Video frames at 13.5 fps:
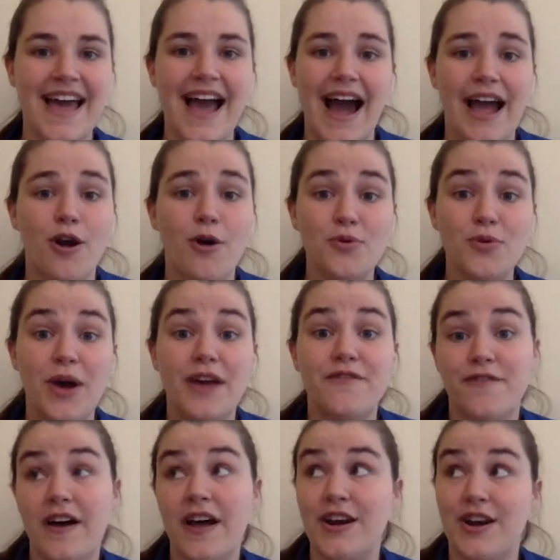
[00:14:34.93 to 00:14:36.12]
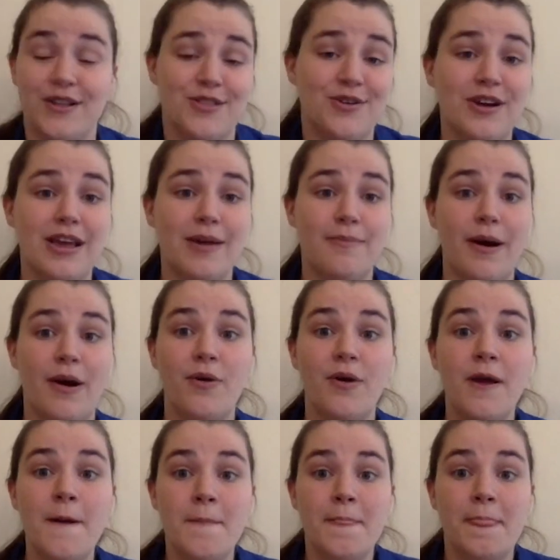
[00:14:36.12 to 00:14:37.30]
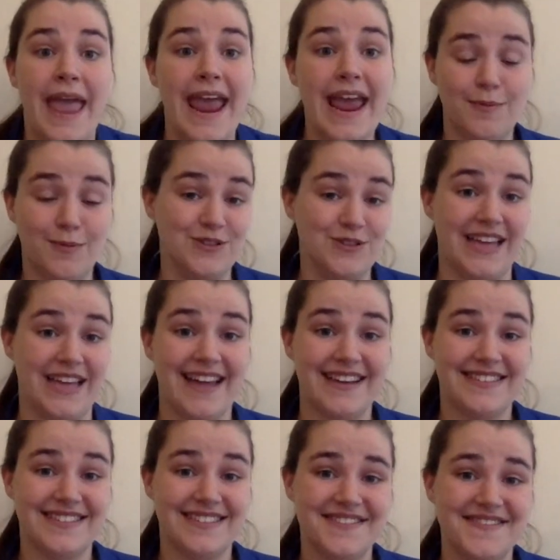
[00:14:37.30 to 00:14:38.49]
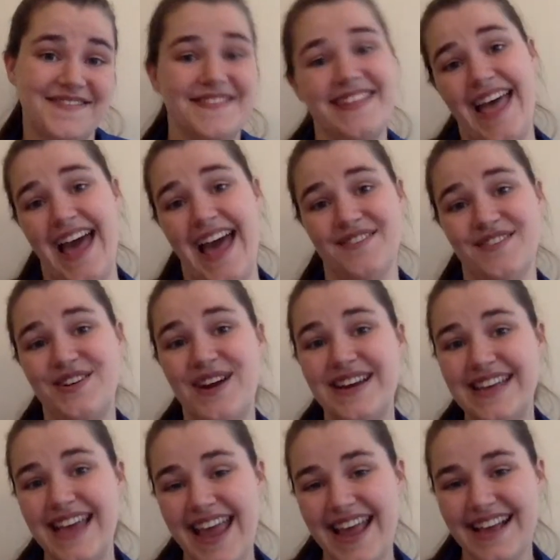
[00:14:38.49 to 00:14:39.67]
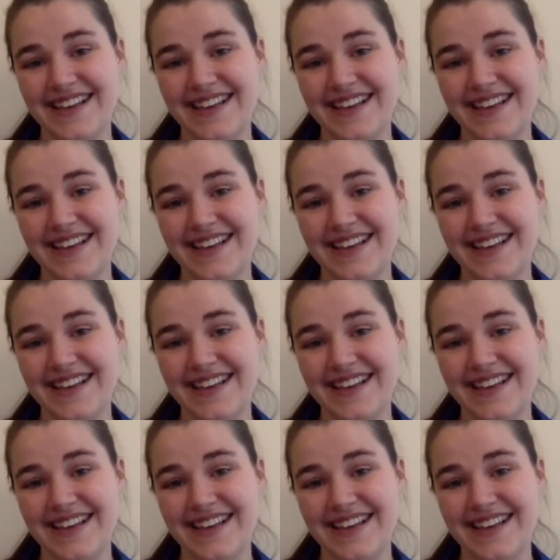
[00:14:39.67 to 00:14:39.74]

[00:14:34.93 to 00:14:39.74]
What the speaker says: I hope you had fun learning about animal scat. Have a great day!